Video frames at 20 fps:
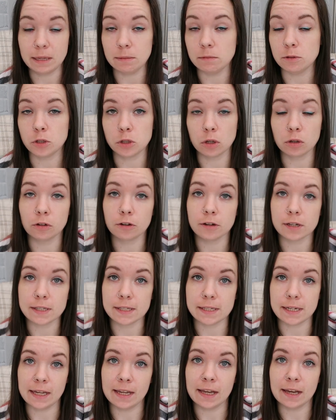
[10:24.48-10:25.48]
blamed John
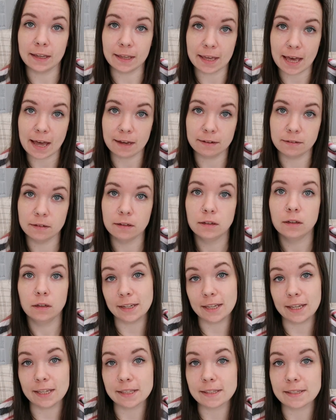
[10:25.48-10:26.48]
Christie again,
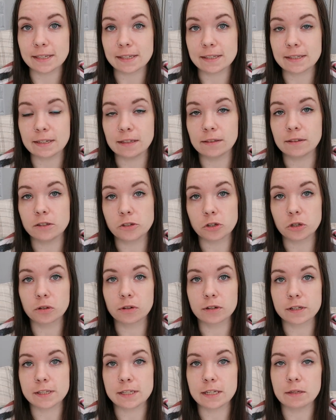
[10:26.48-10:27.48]
and he insisted that John
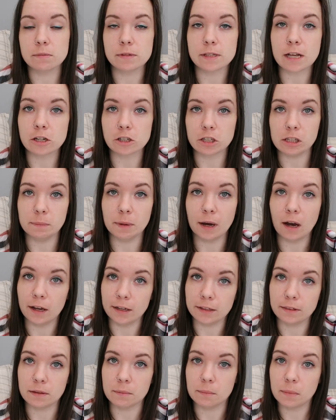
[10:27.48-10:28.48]
Christie was actually
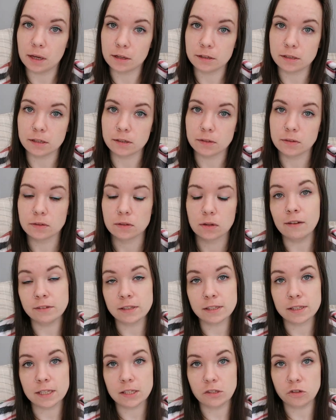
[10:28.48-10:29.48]
behind the murders.
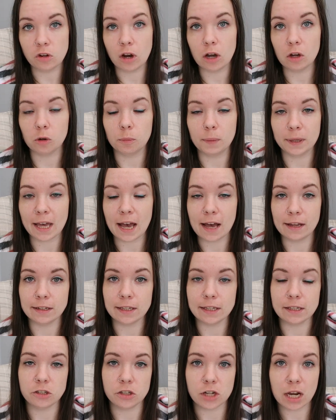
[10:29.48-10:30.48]
Evans's trial began
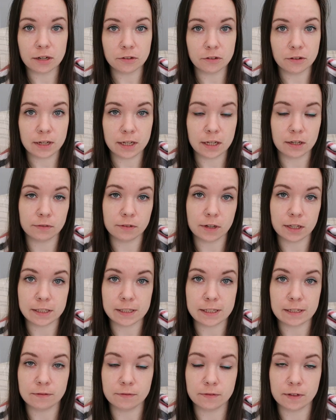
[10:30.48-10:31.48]
in January of
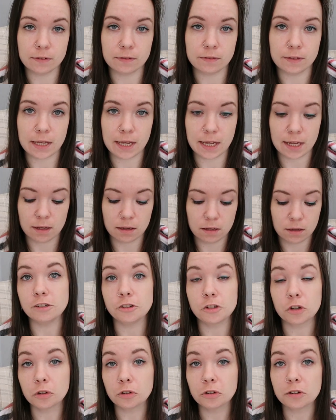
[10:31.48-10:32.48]
1950,
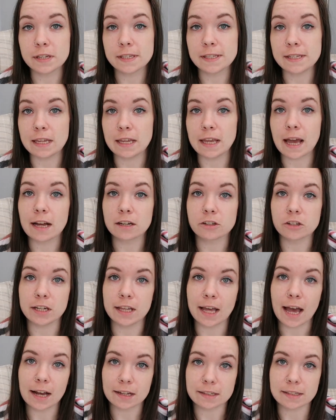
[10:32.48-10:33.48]
and John Christie
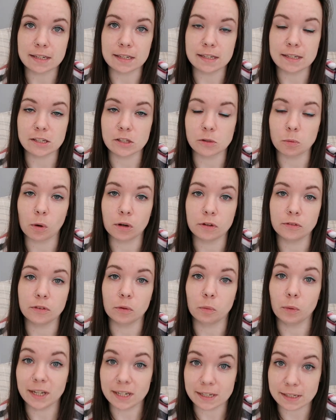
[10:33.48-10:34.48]
actually acted as one of
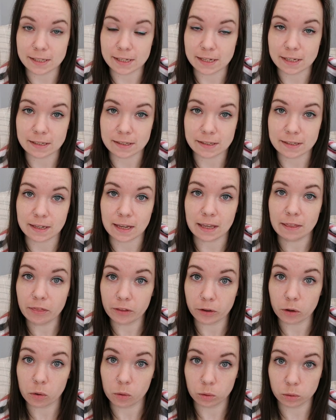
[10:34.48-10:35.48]
the witnesses in
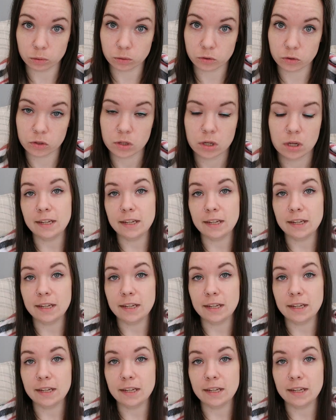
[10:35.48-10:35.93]
the court.